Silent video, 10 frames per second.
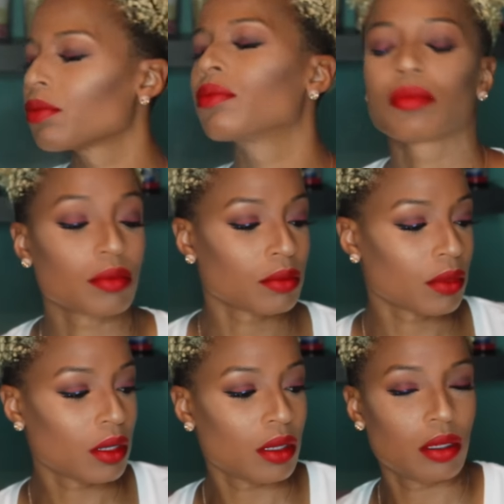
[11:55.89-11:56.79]
So I'm
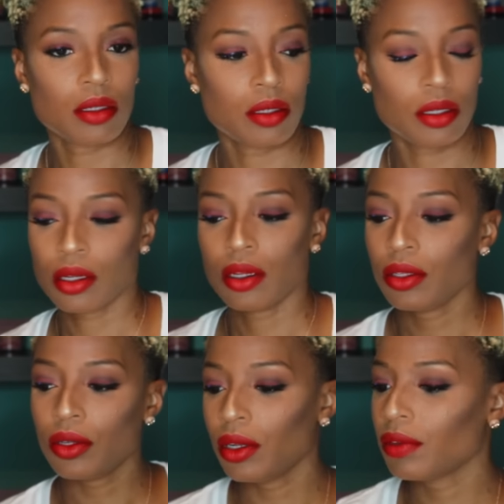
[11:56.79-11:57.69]
setting the face
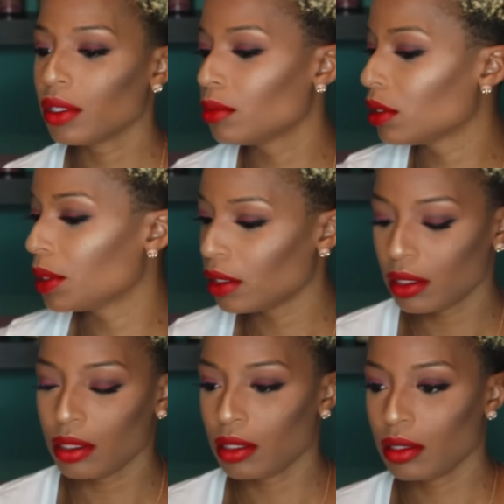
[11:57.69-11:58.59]
now with my
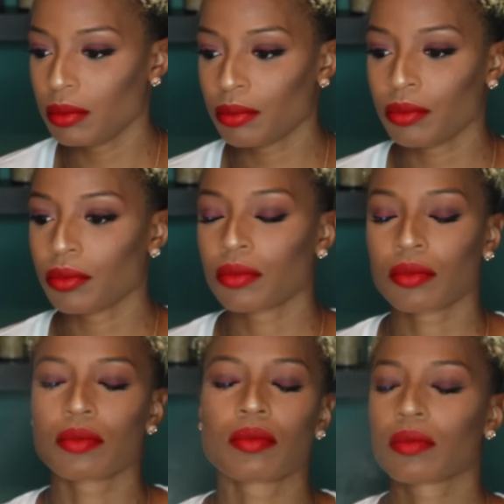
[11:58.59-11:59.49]
MAC
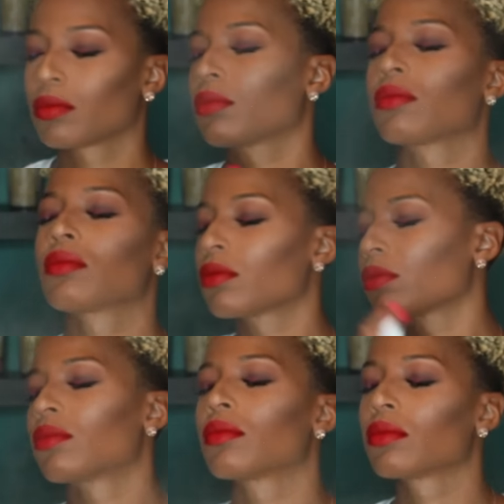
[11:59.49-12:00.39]
Prep and Prime Fix
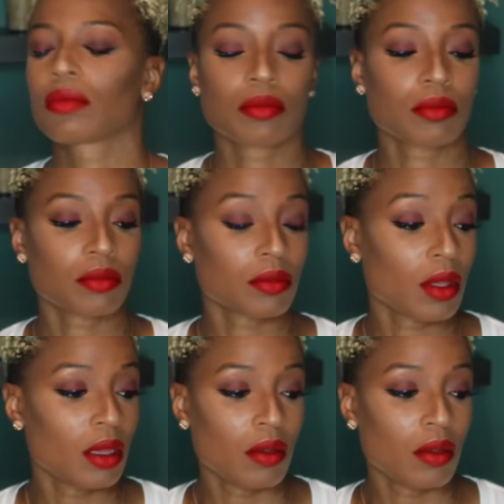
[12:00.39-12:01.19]
Plus and